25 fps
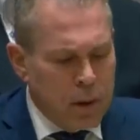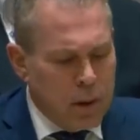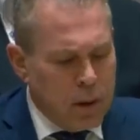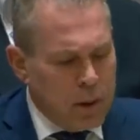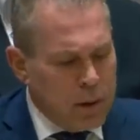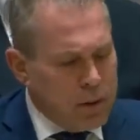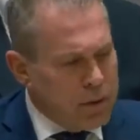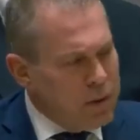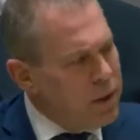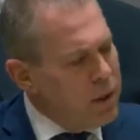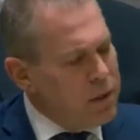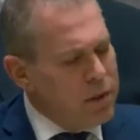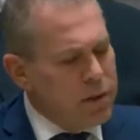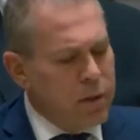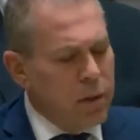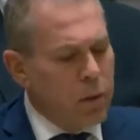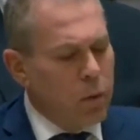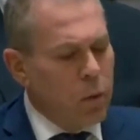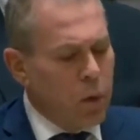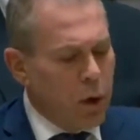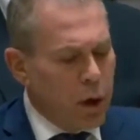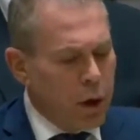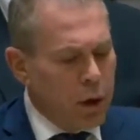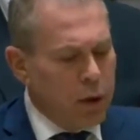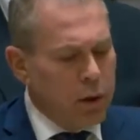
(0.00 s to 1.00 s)
Is this the
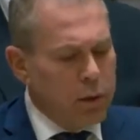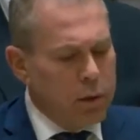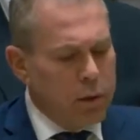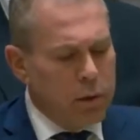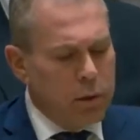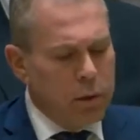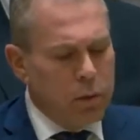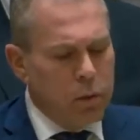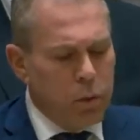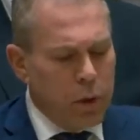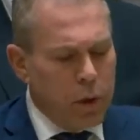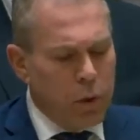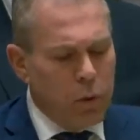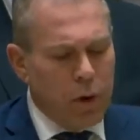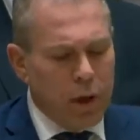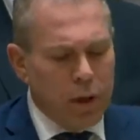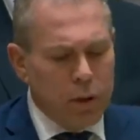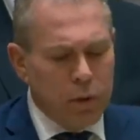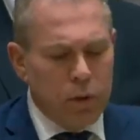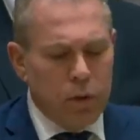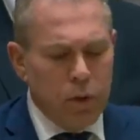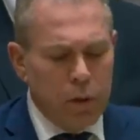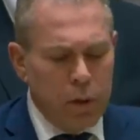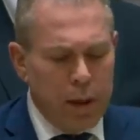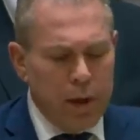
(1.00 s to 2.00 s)
world we
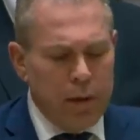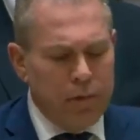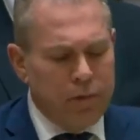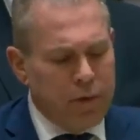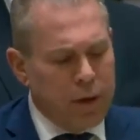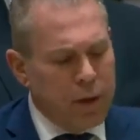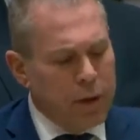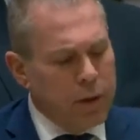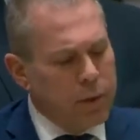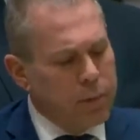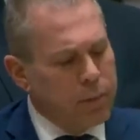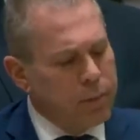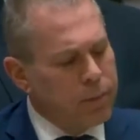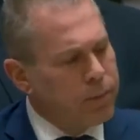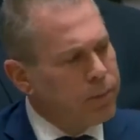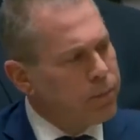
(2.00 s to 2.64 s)
want to live in?